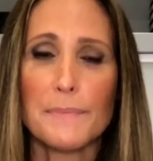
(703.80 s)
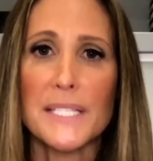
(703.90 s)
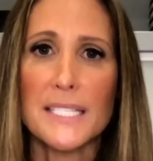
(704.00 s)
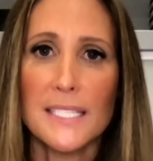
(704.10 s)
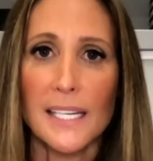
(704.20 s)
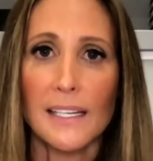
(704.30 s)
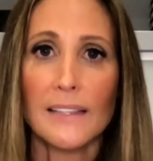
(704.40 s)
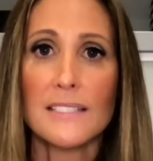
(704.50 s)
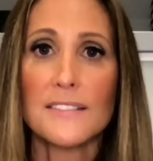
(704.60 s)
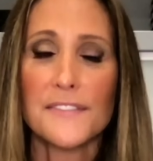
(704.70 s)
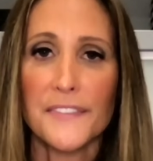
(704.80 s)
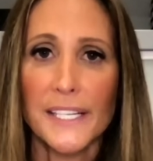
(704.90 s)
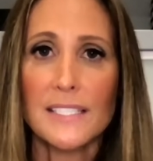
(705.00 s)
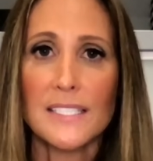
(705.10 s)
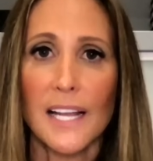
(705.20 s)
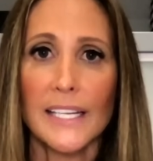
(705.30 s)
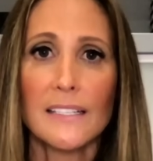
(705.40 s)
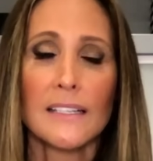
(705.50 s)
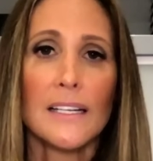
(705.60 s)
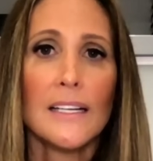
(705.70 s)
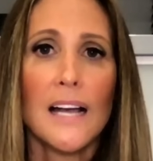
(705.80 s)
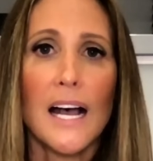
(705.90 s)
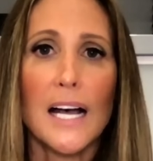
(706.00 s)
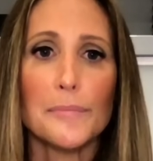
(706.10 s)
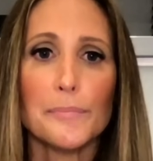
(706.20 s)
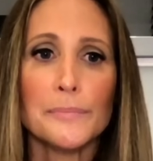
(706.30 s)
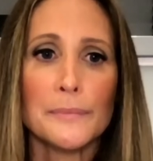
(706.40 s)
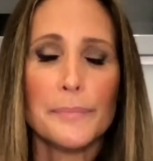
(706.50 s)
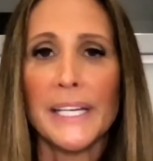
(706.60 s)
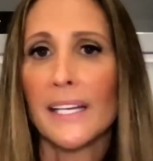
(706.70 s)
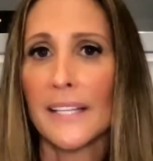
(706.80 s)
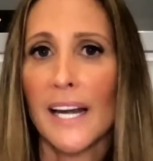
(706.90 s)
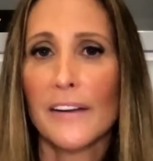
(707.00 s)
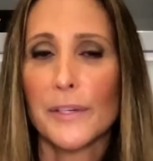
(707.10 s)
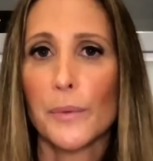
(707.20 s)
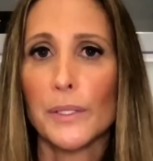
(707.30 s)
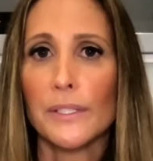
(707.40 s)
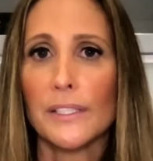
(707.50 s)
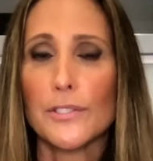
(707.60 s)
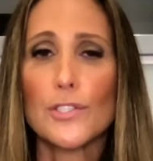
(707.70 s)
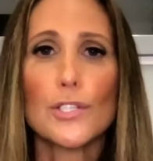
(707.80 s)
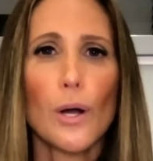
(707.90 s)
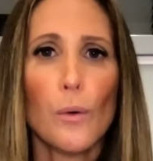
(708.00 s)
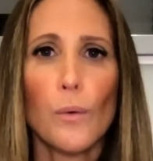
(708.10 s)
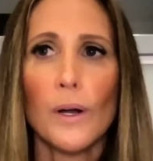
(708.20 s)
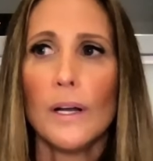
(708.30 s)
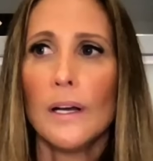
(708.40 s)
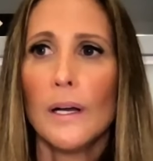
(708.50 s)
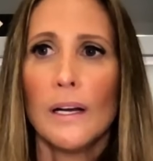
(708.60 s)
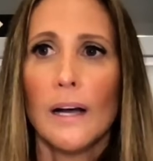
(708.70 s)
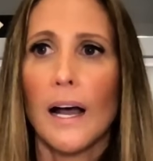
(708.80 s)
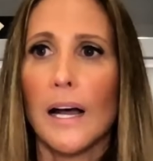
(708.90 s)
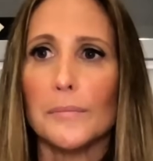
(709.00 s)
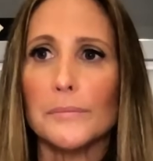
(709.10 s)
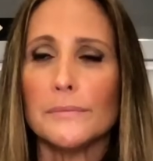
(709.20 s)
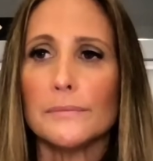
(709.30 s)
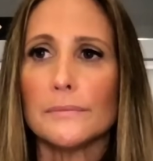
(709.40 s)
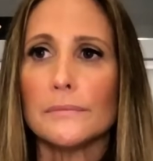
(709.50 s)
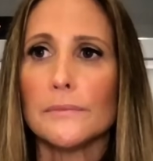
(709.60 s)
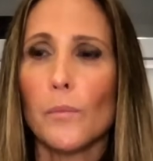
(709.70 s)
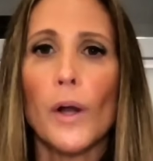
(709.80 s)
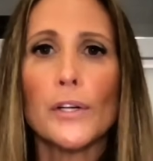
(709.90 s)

Her candid approach and insistence on accountability clashed with the unspoken rules of the Trump administration,